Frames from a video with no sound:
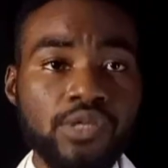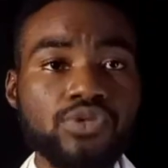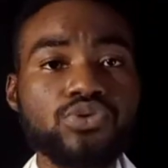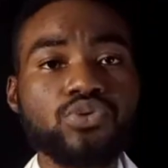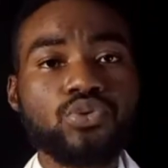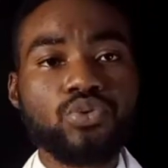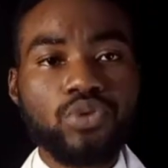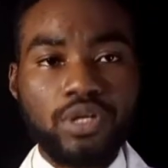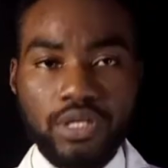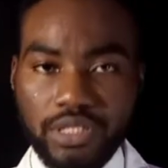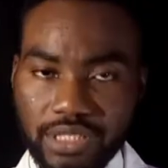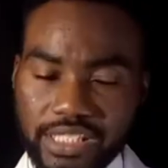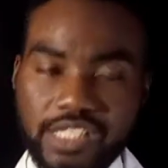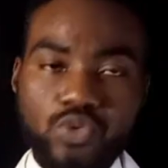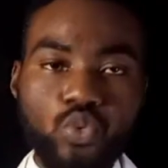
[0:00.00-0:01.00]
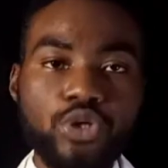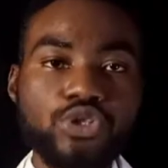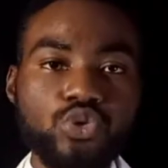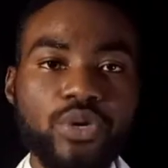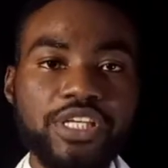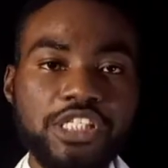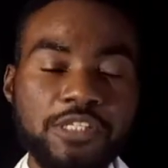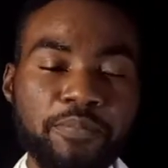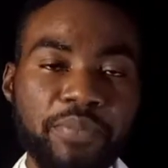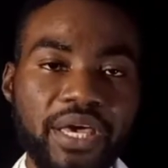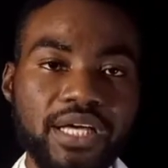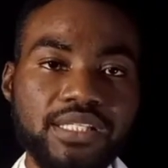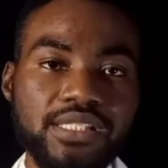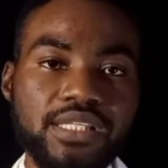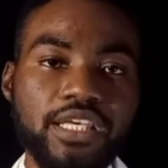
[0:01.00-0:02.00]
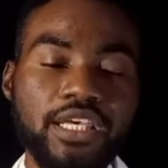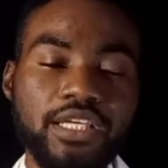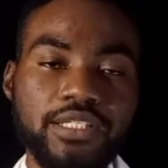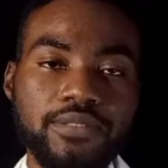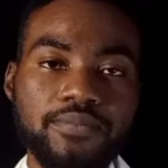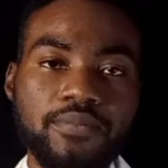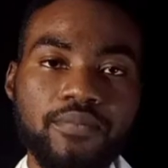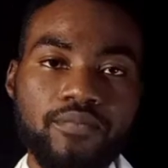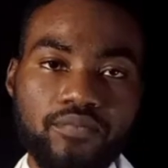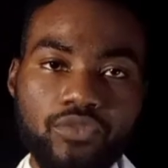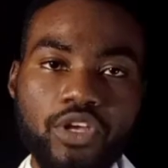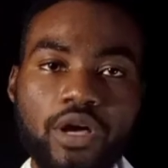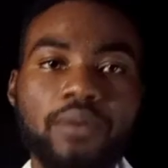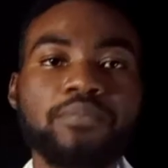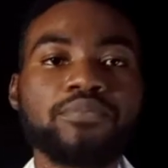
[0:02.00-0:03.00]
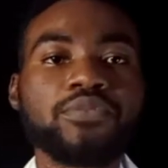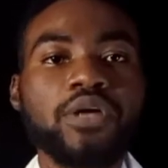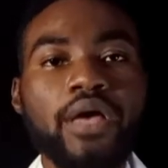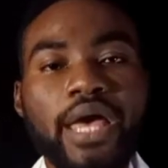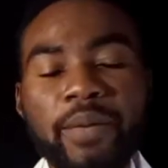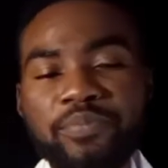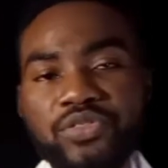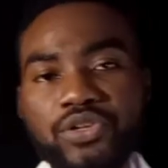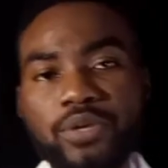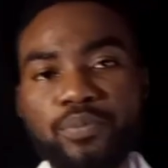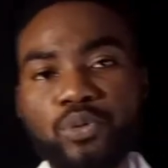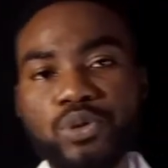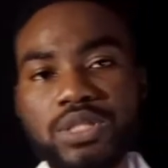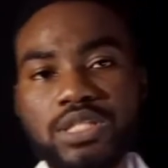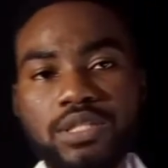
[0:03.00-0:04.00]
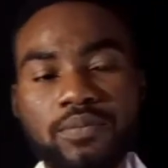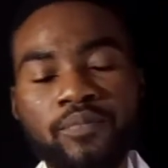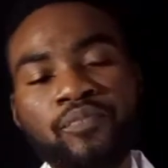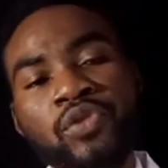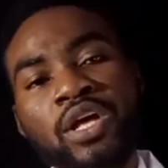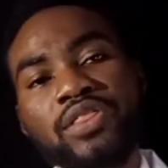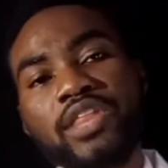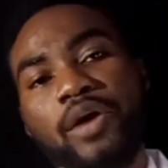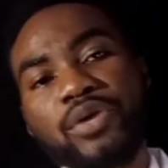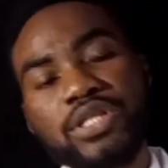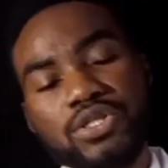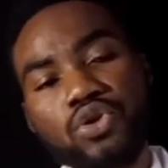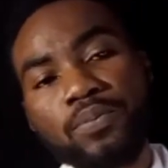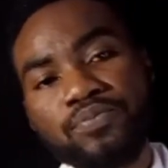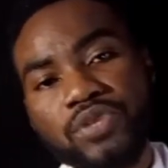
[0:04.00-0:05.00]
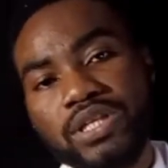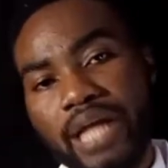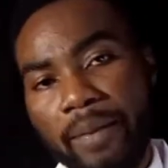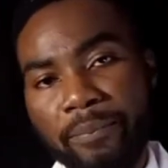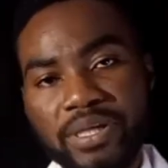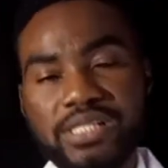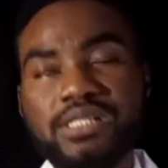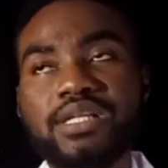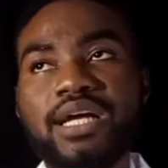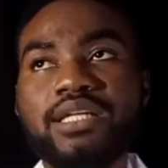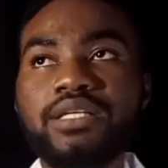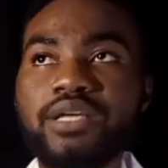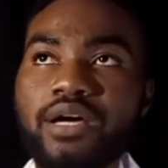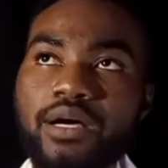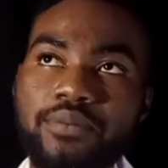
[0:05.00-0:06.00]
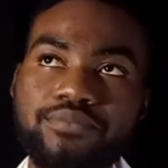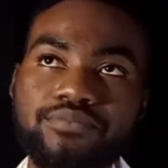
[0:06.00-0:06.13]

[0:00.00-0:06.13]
So this is what to expect in M3 posting. There is something I personally